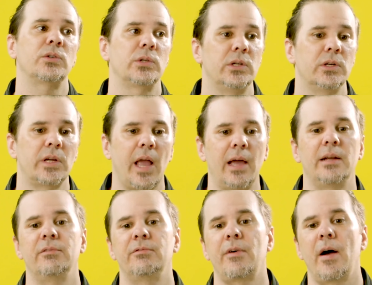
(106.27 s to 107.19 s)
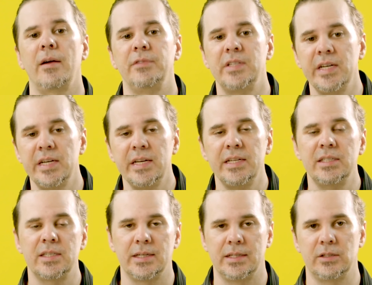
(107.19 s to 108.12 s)
or your Canon
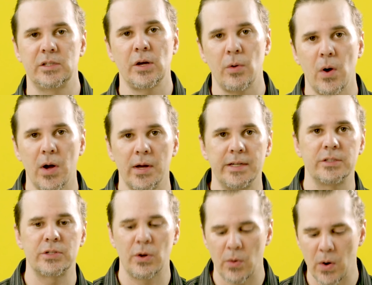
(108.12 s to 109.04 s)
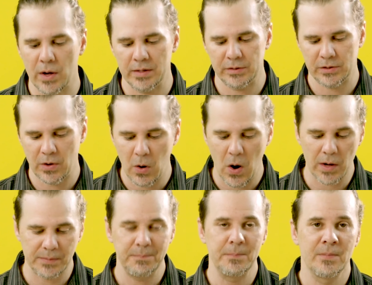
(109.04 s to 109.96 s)
5Ds, and so on, and so on, and so on.